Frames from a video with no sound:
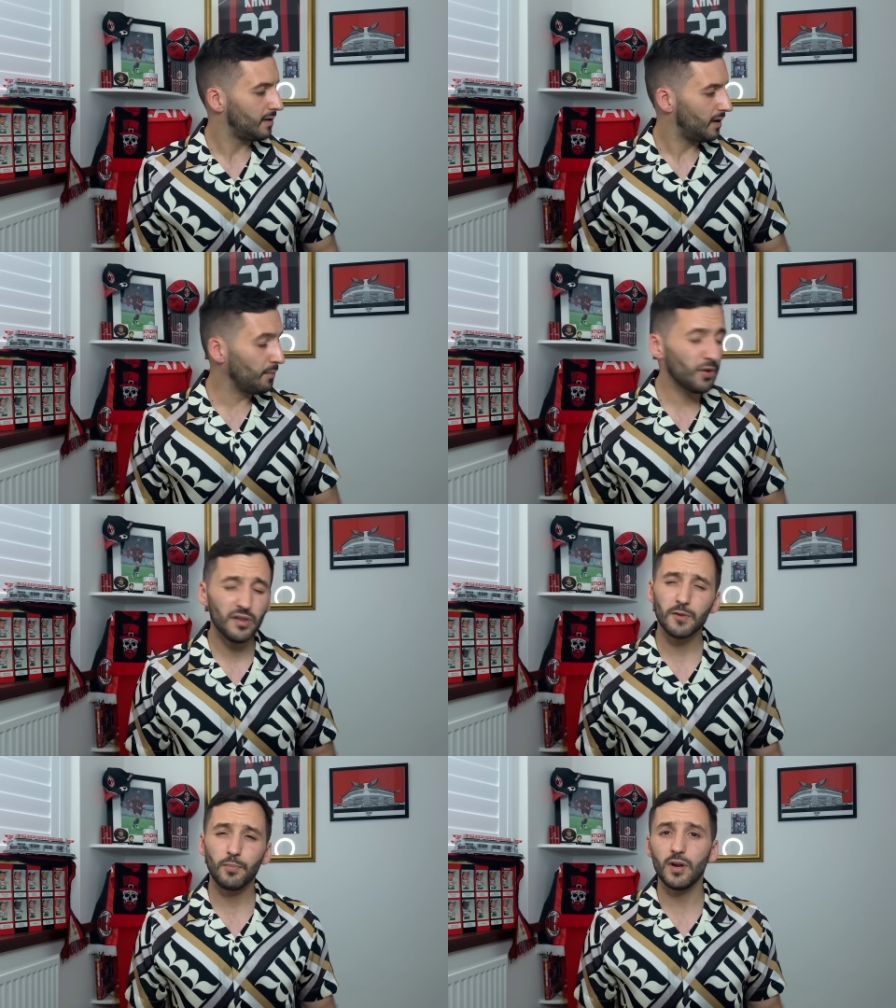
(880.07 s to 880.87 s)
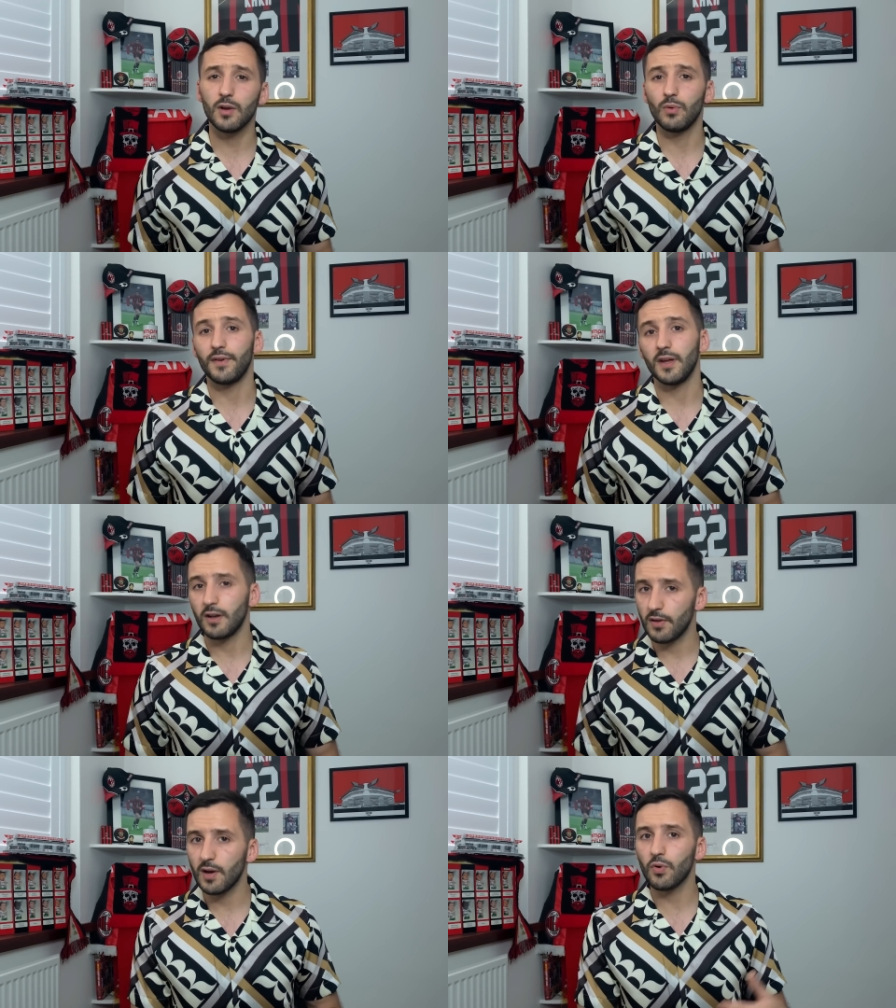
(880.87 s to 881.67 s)
I'm not disappointed with it. You
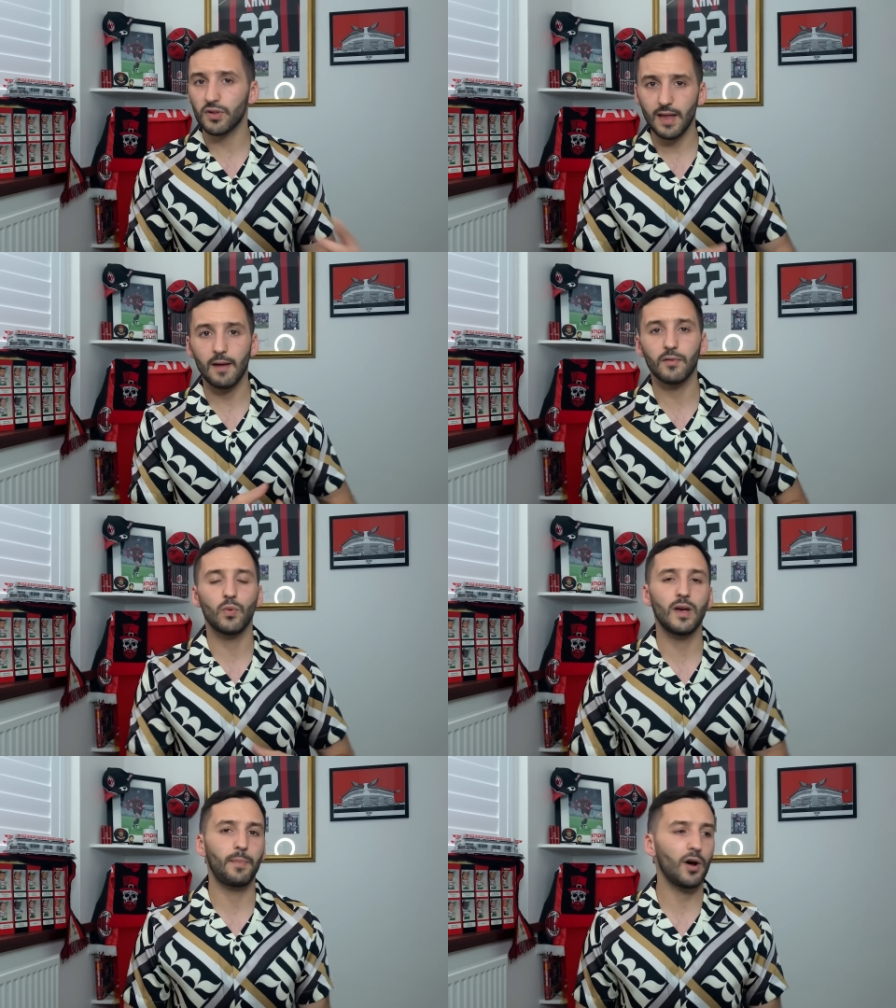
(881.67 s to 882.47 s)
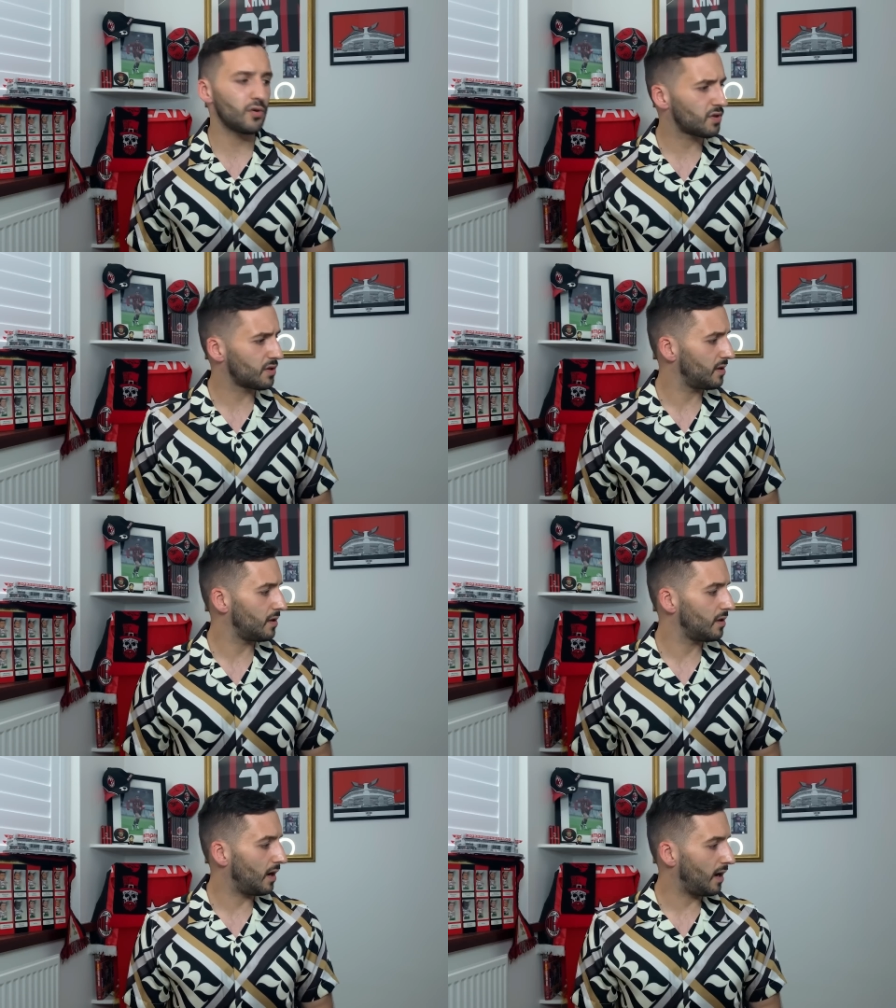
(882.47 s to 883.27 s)
know, there was that Twitter post
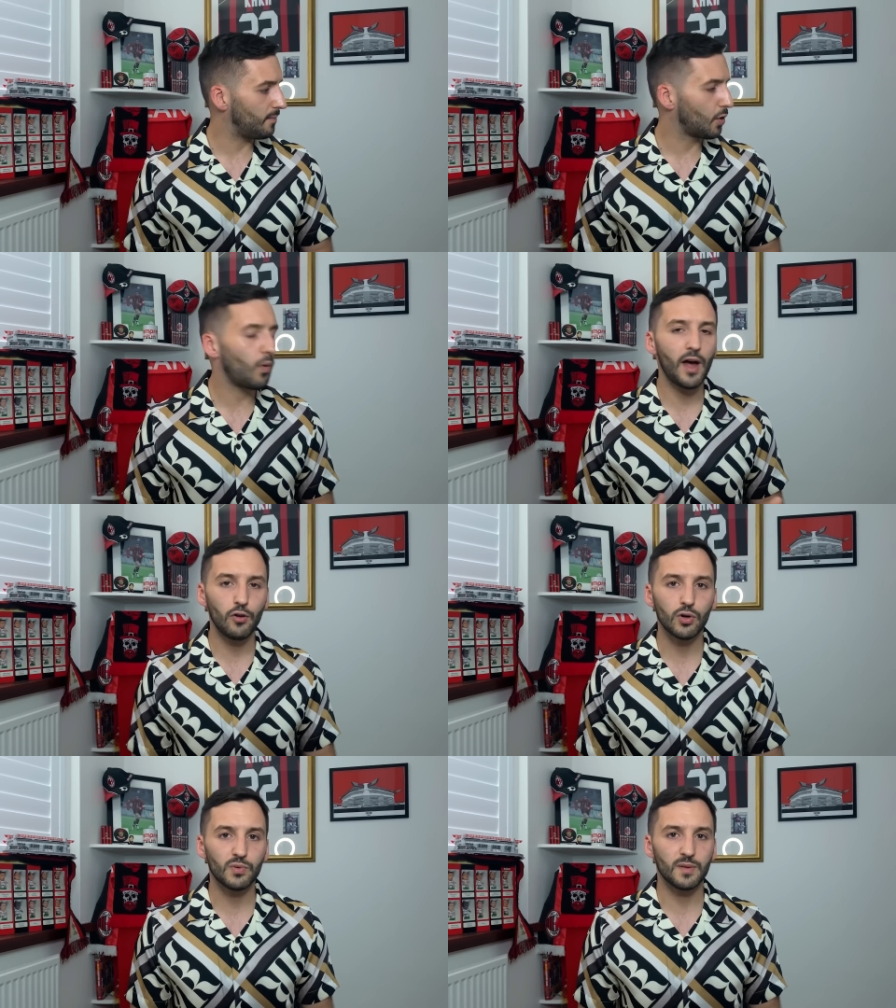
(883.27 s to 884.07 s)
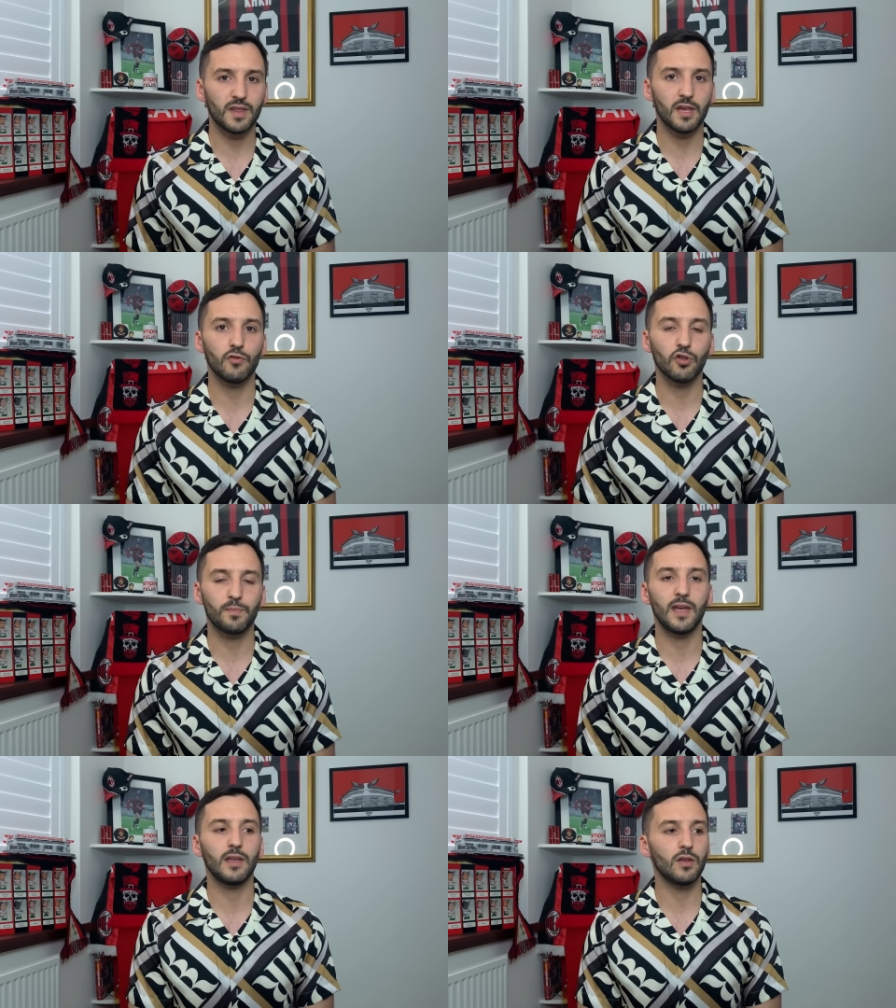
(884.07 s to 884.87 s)
um, quite annoyed with the materials
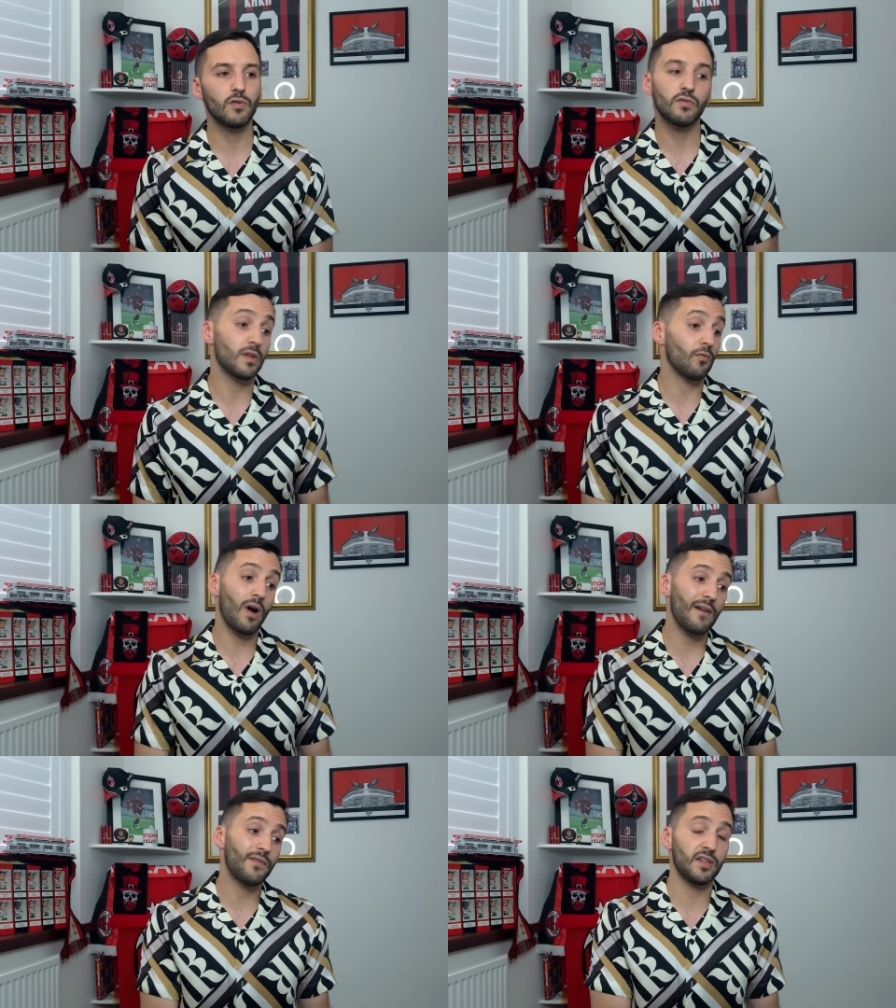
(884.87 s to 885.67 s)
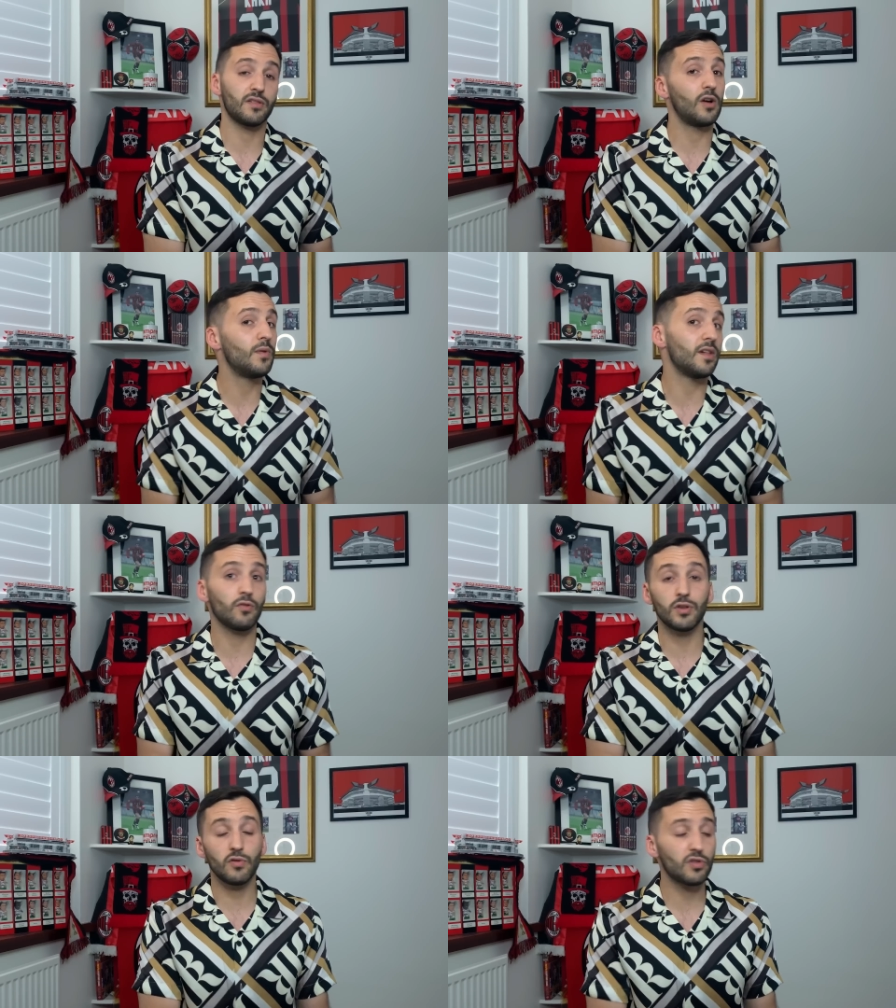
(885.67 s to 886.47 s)
being used. Rightfully so, he's
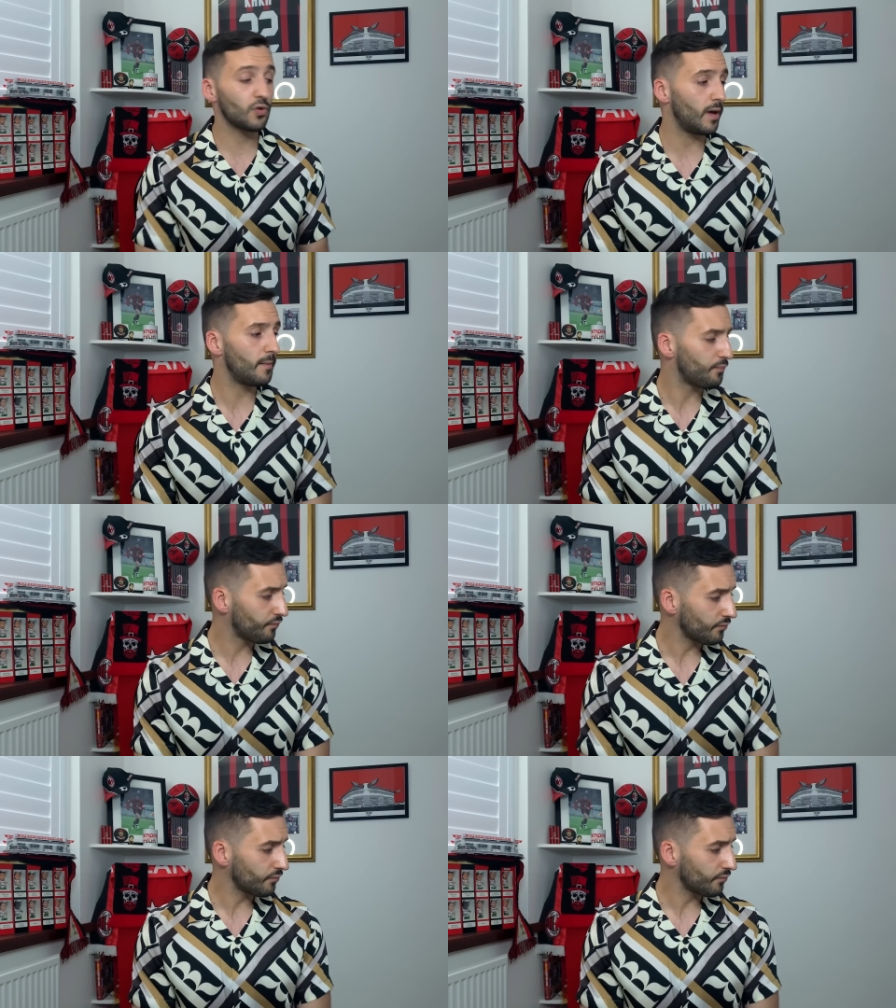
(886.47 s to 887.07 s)
not used to it.